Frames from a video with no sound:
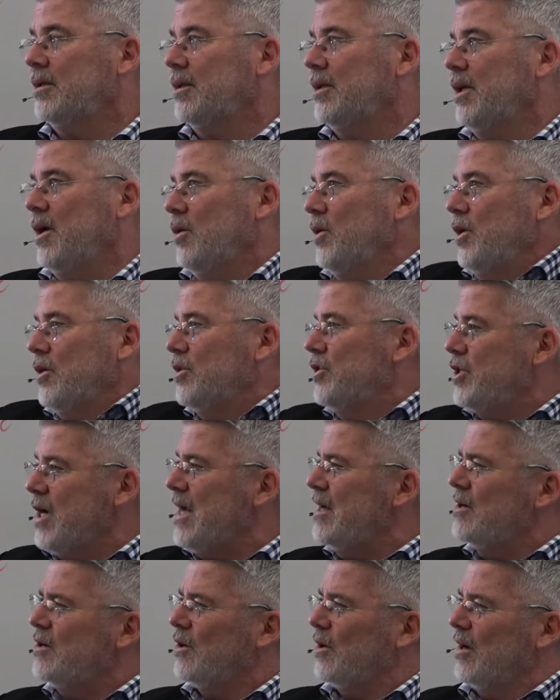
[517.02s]
you know, your
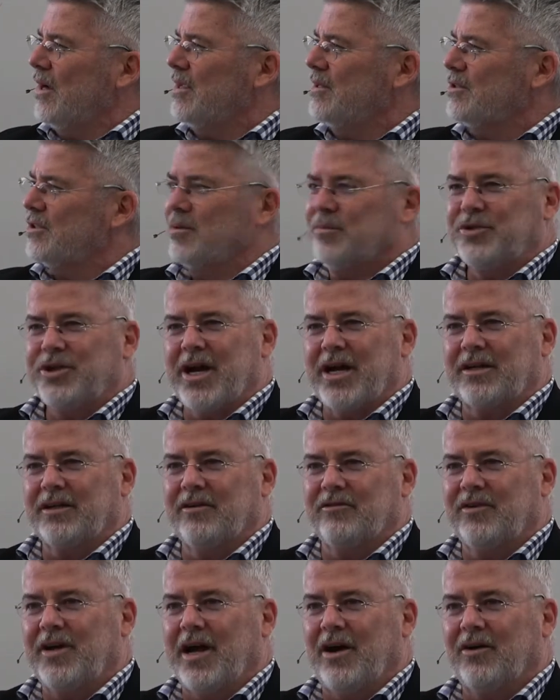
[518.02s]
gender is
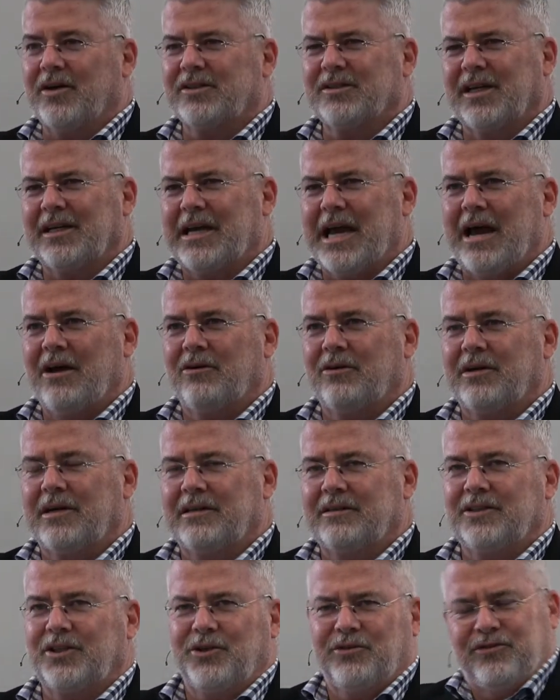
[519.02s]
subjective now. It's like, how
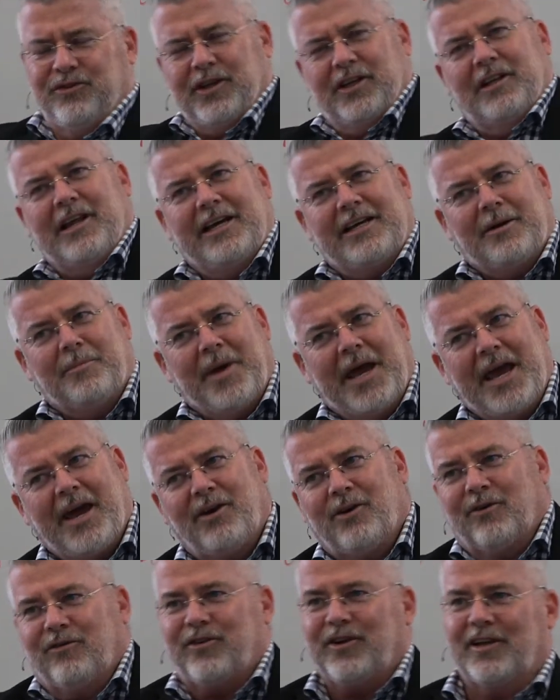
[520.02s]
do you feel like a
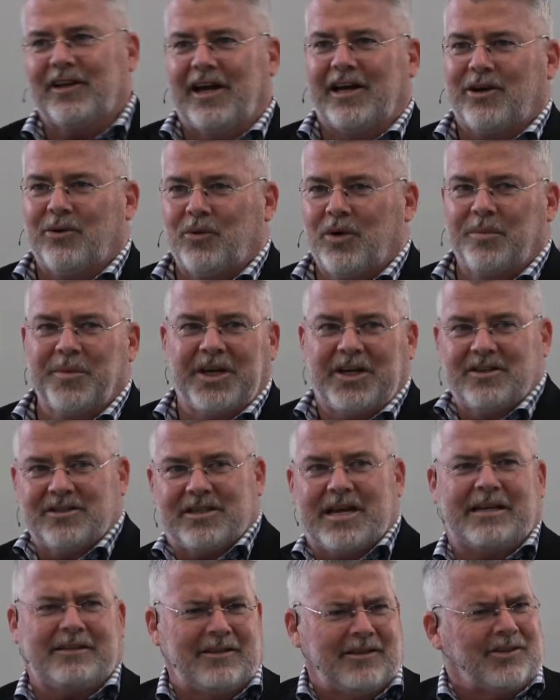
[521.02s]
man or feel like a woman? Because
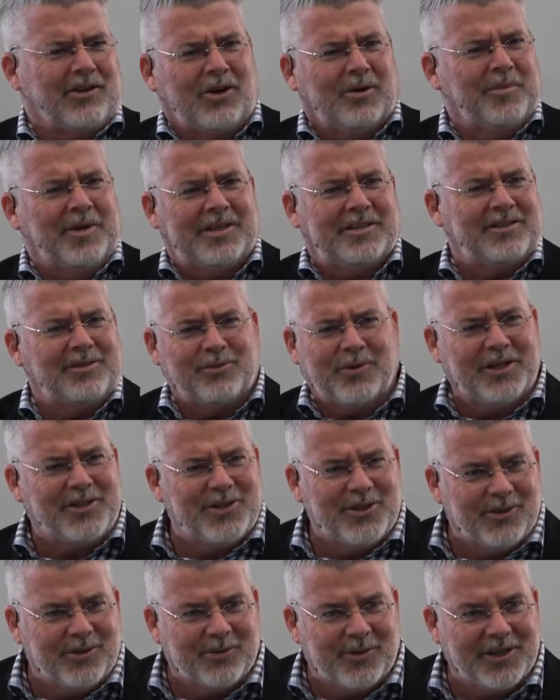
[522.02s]
that determines
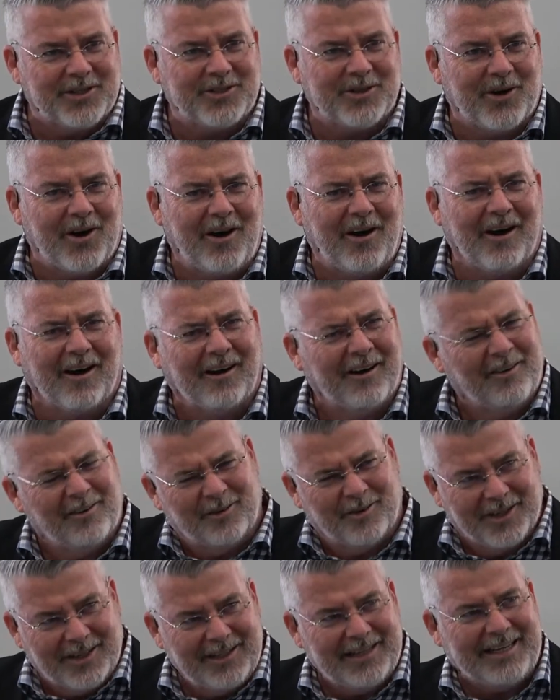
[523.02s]
what you are.
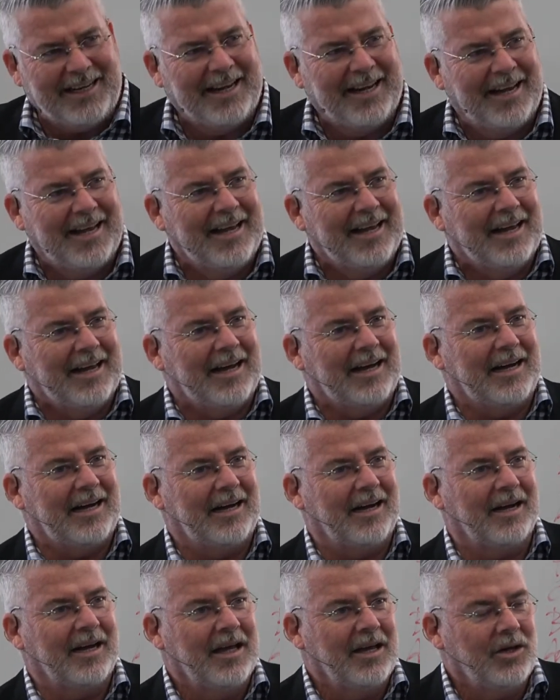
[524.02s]
Really?
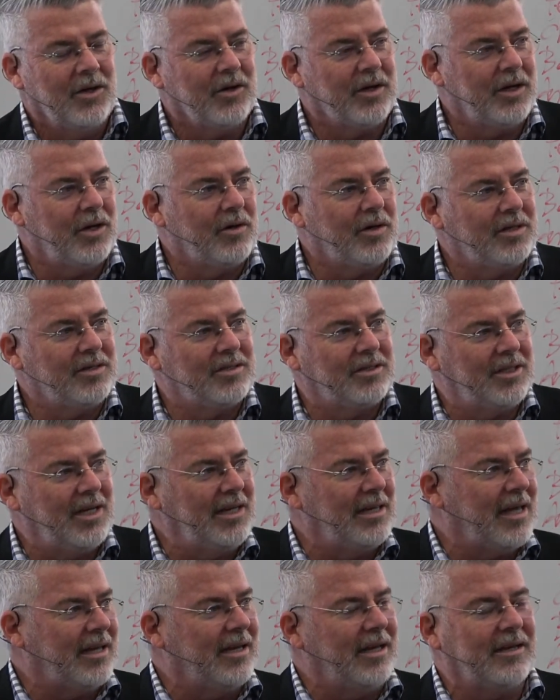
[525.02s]
You can
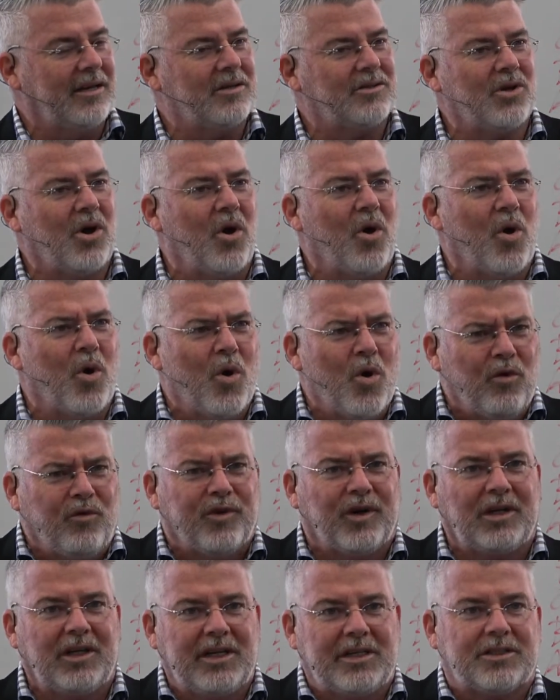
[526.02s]
see that in this
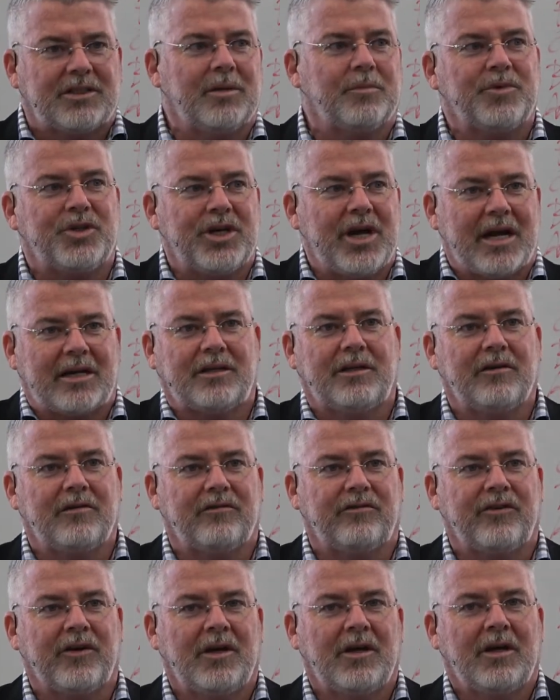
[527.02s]
overly
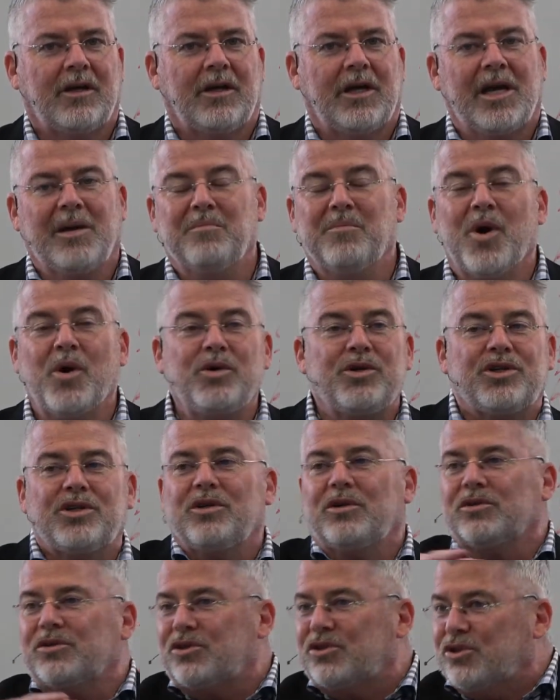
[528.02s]
subjective
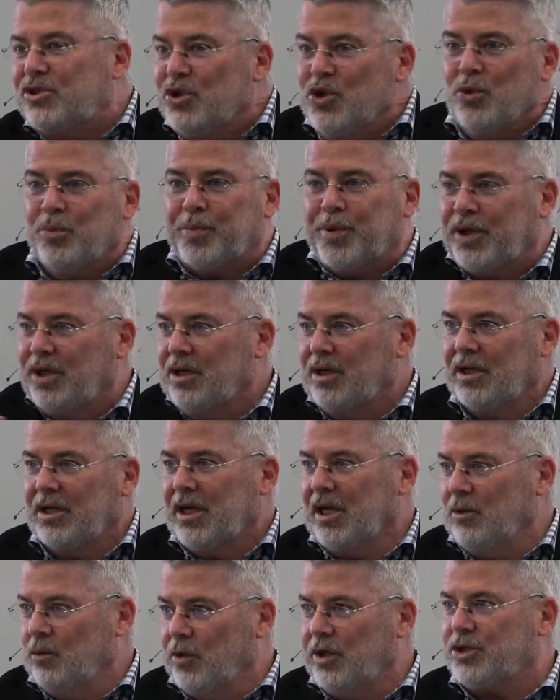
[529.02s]
emotional soup
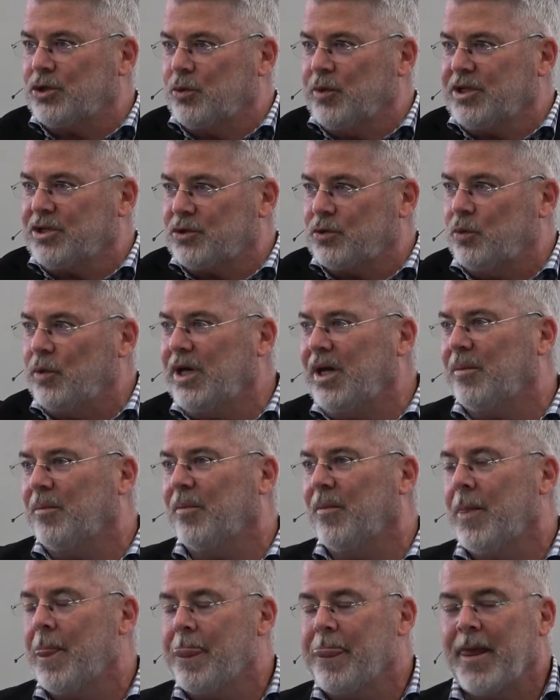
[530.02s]
in which we
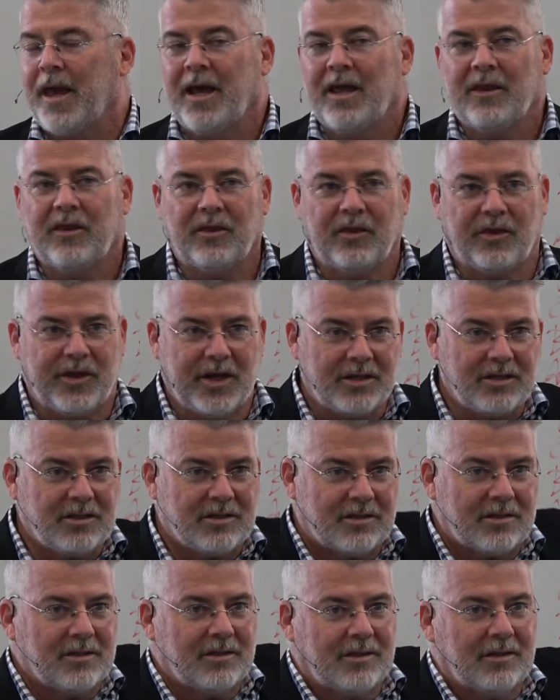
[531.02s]
swim,
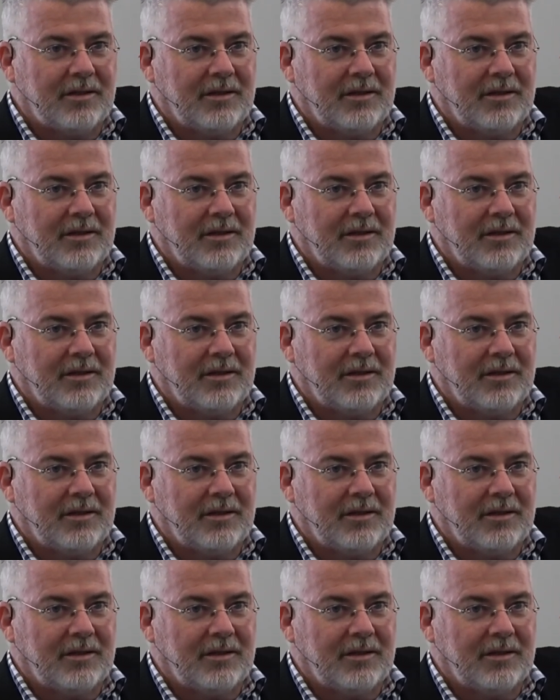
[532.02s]
this